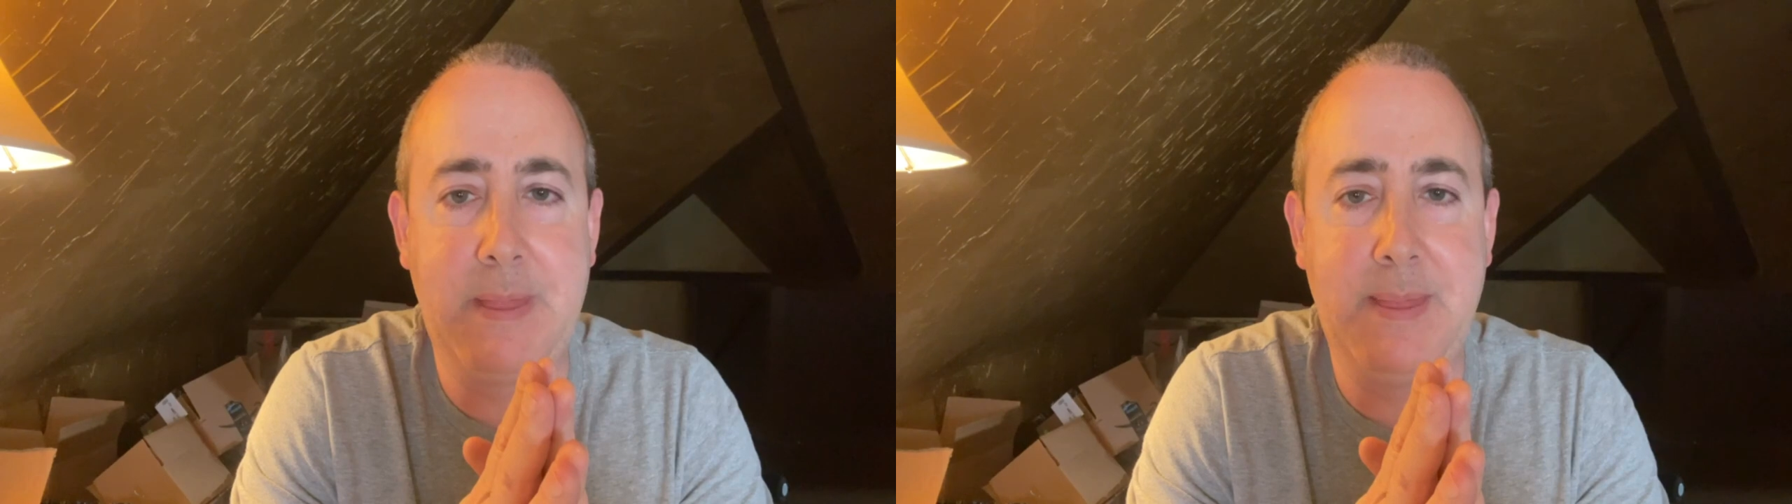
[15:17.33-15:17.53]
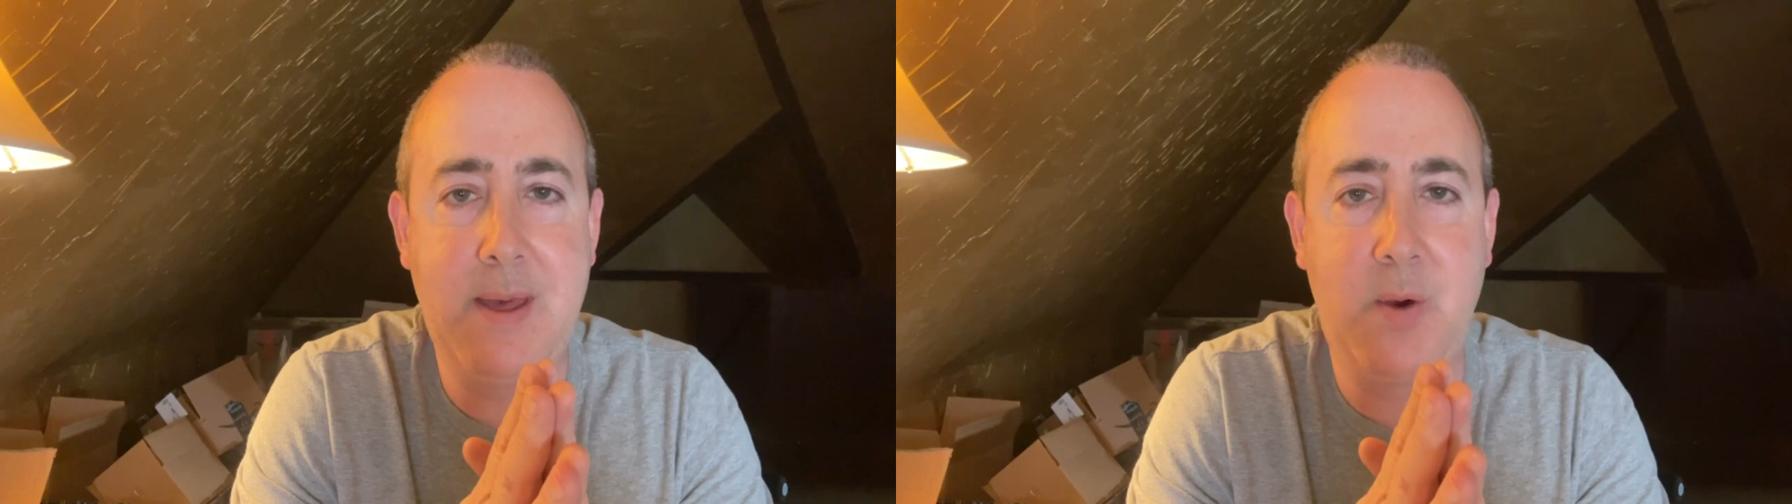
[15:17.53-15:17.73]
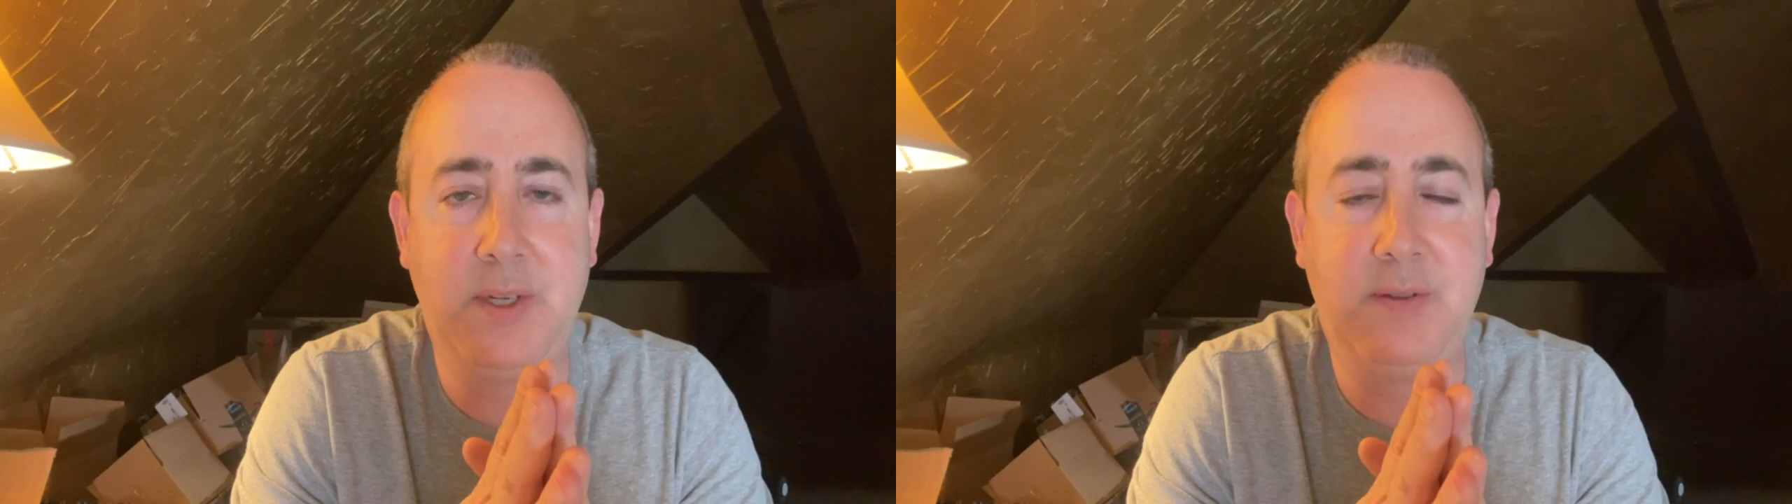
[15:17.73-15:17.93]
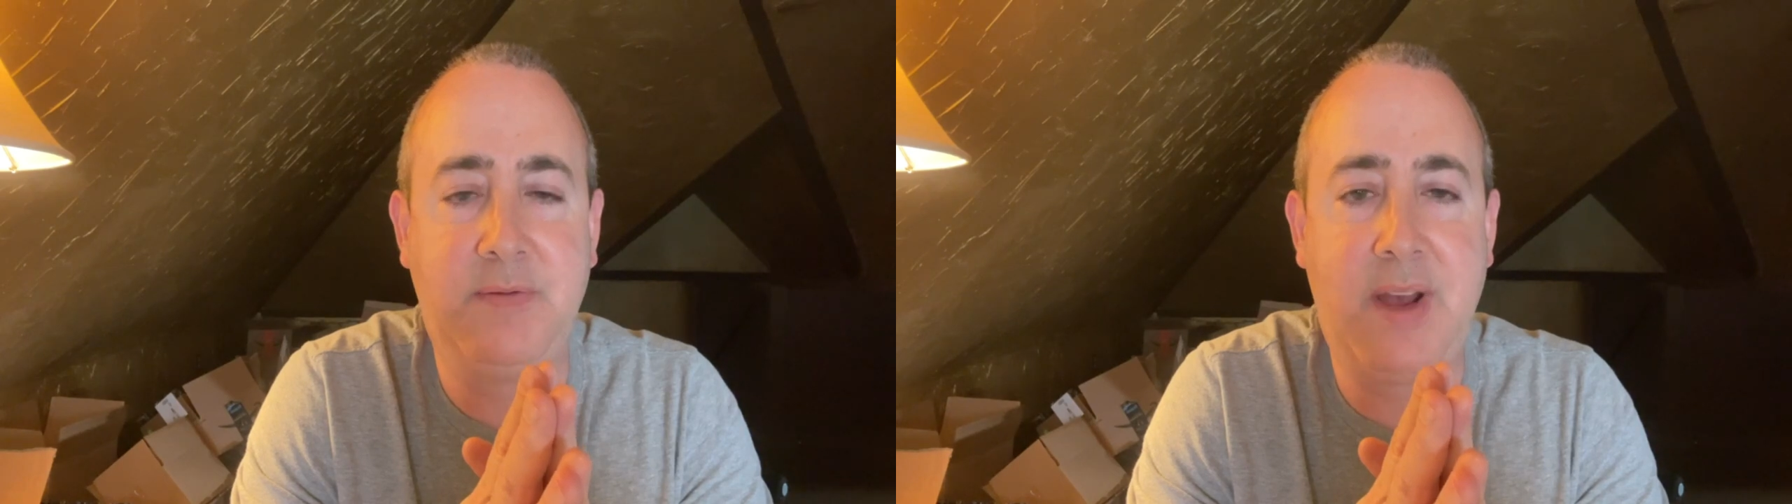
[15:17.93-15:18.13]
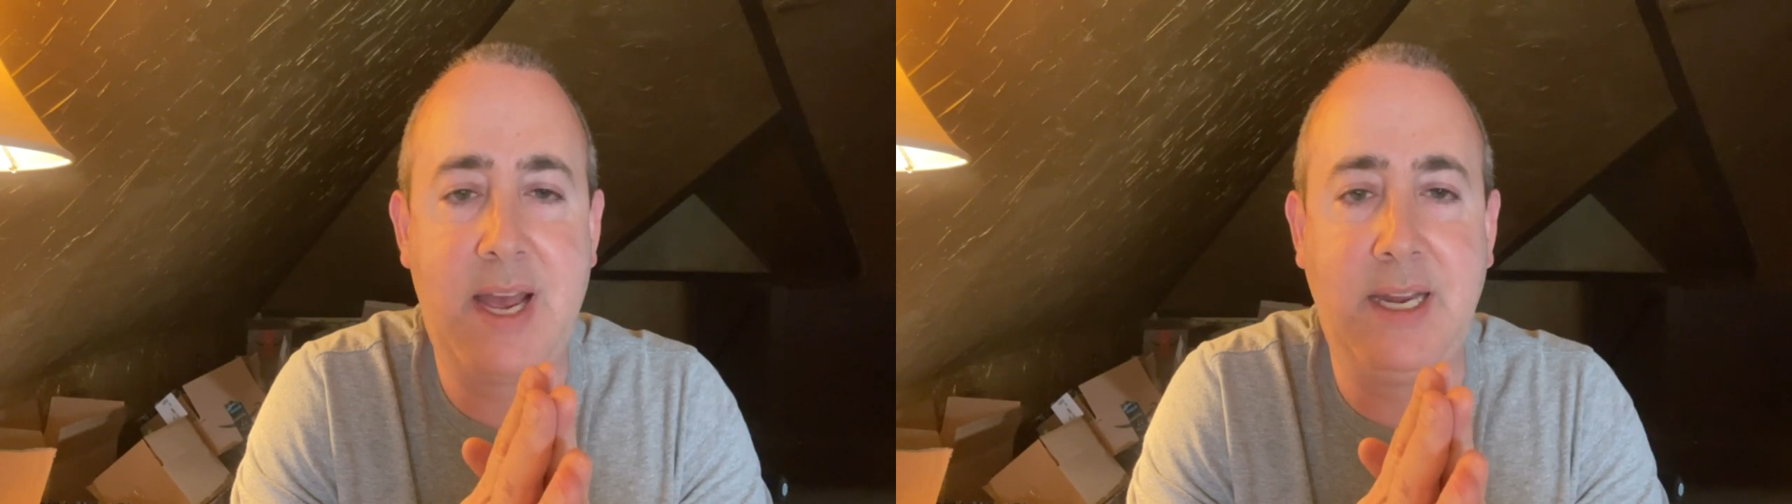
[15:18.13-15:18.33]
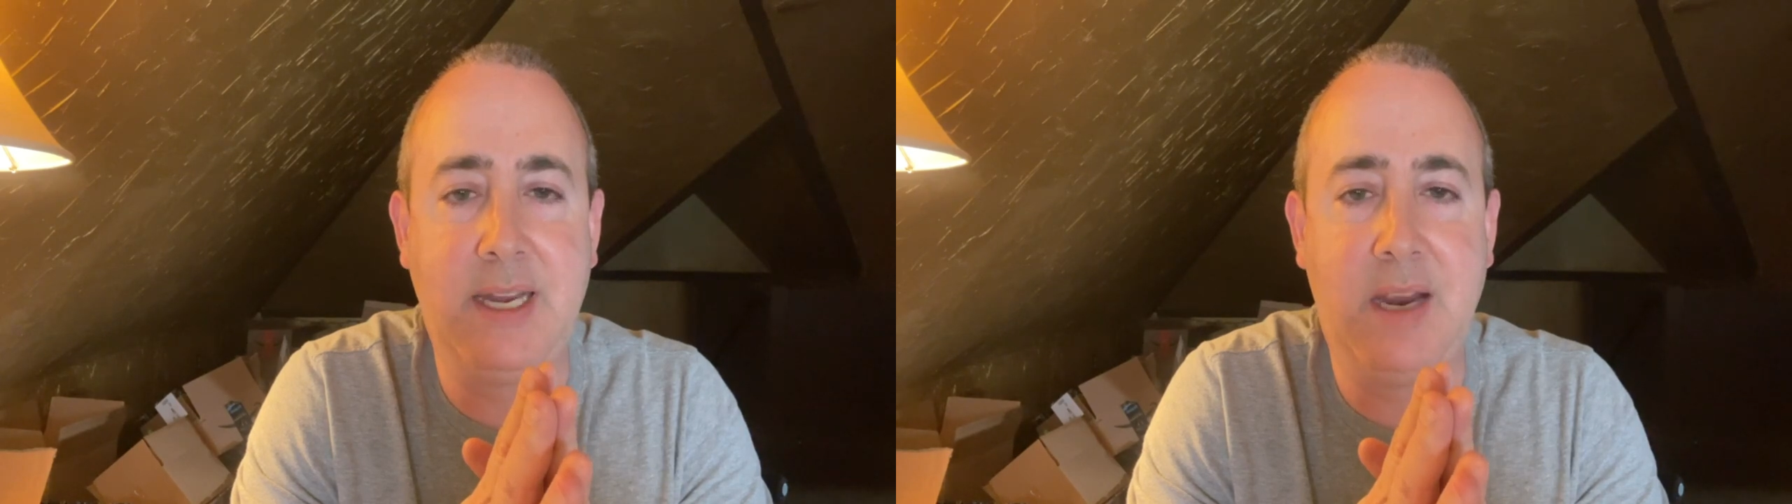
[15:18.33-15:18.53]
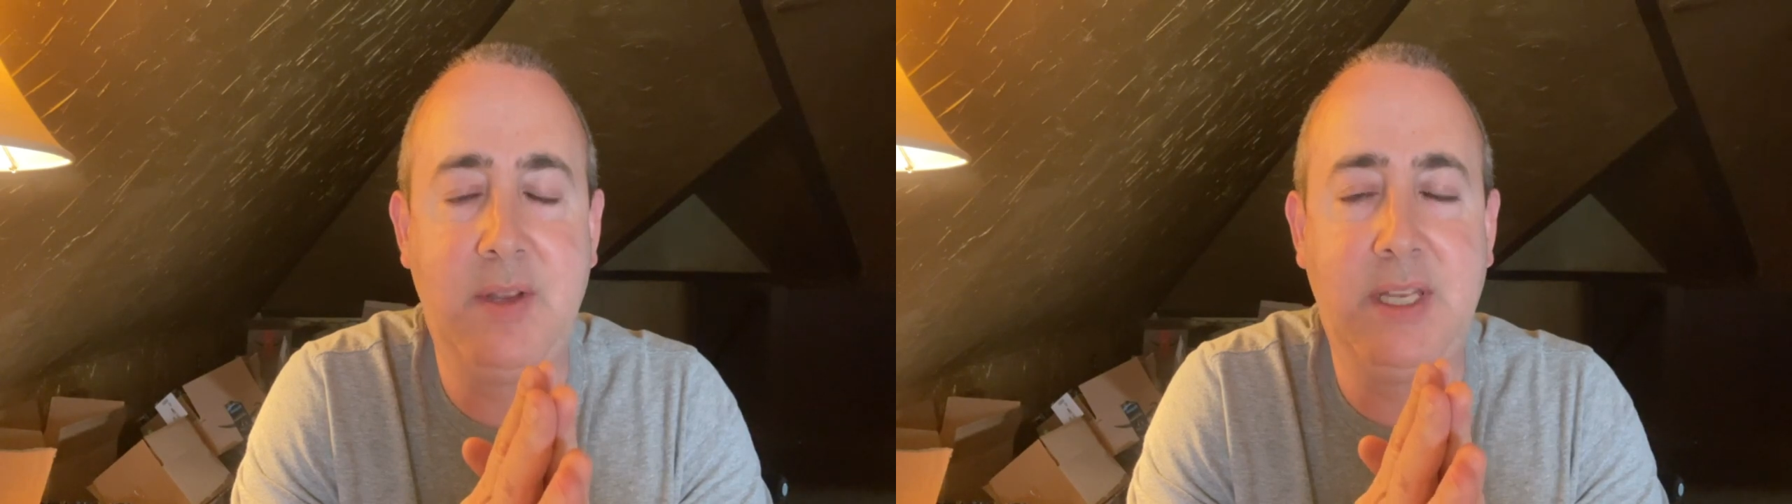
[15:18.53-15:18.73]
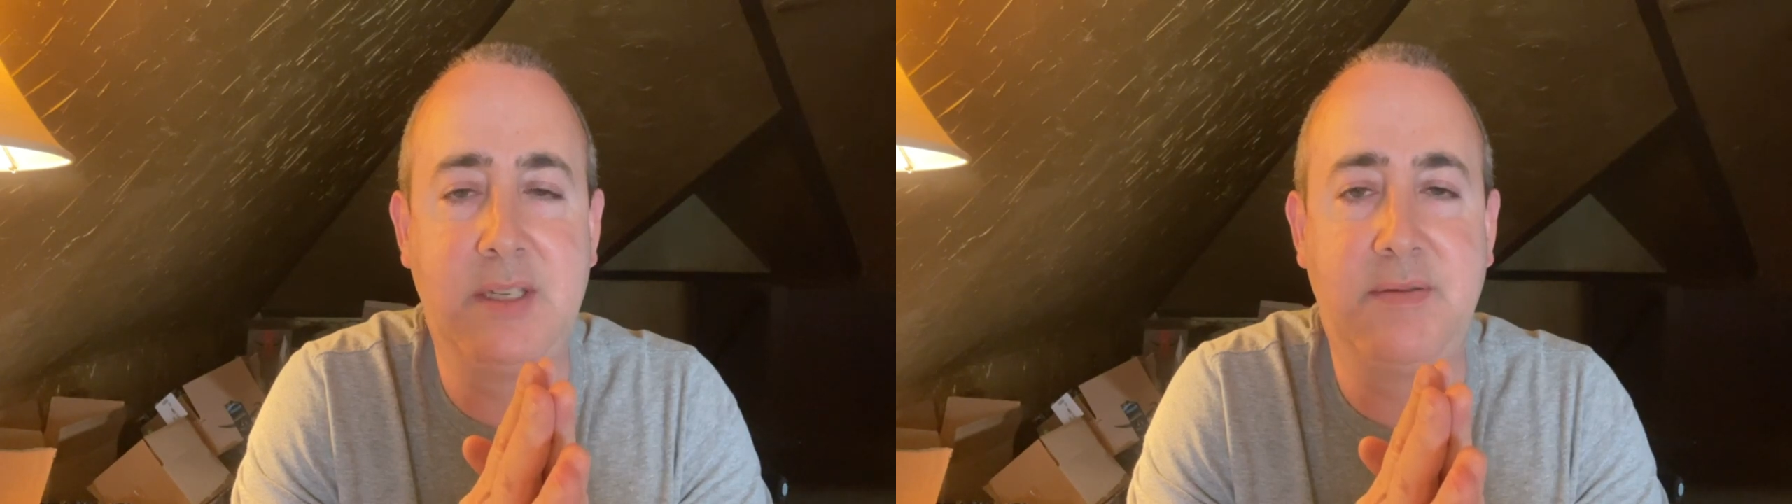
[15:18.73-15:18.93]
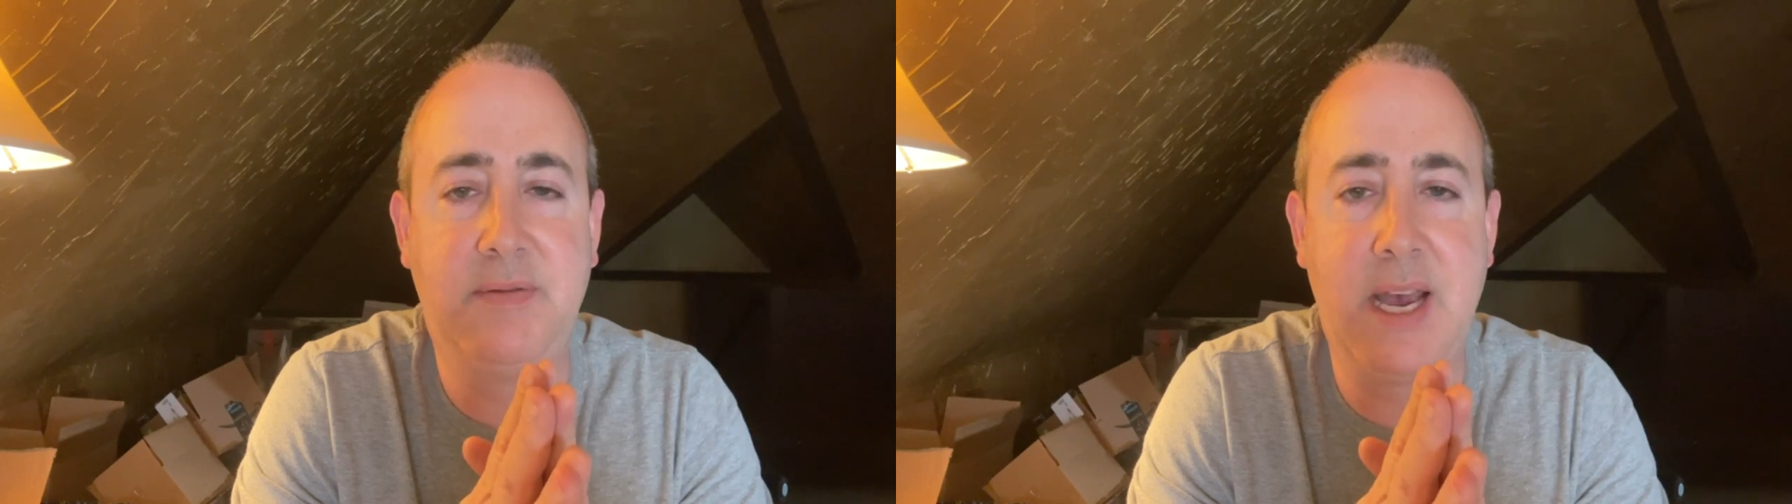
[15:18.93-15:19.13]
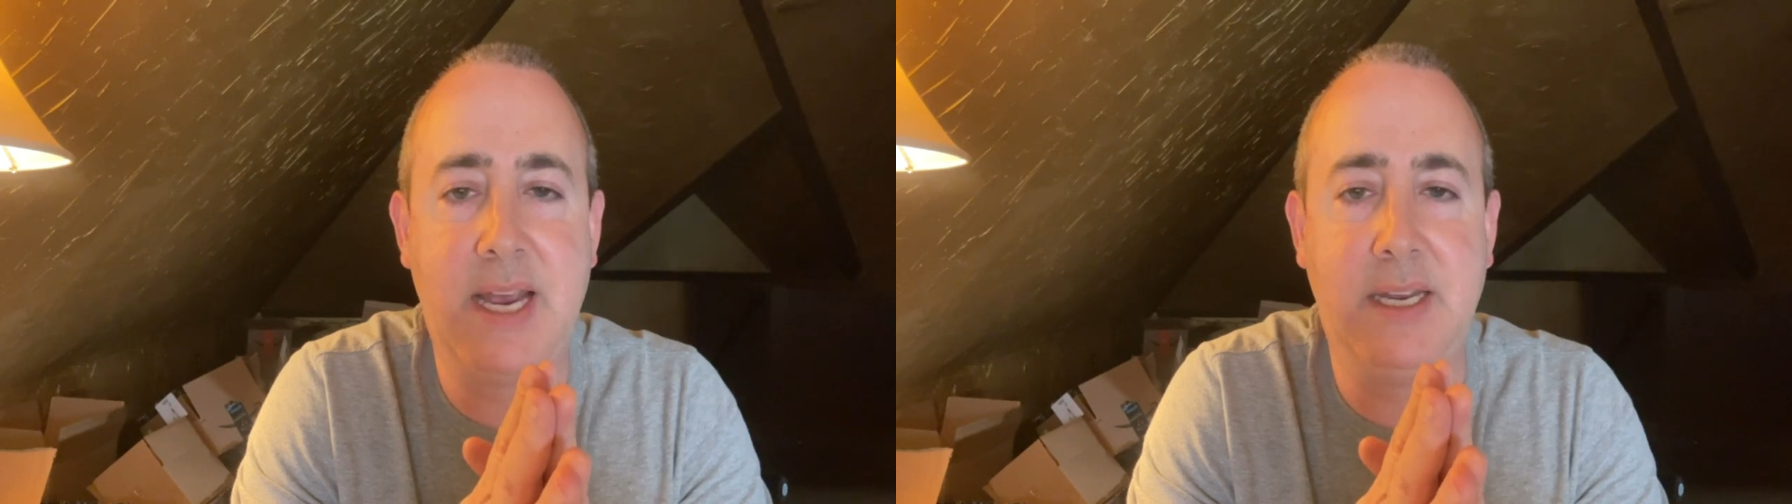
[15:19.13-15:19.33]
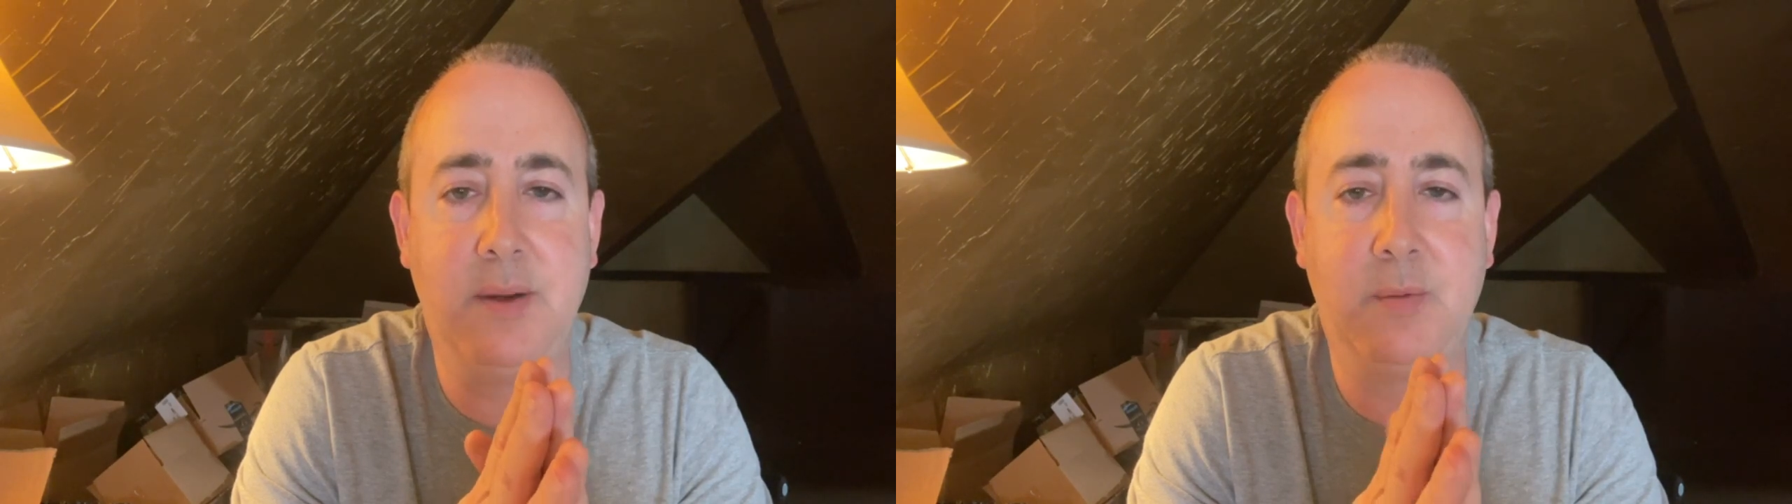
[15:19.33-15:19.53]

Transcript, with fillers: No, it's fine. Everything's fine.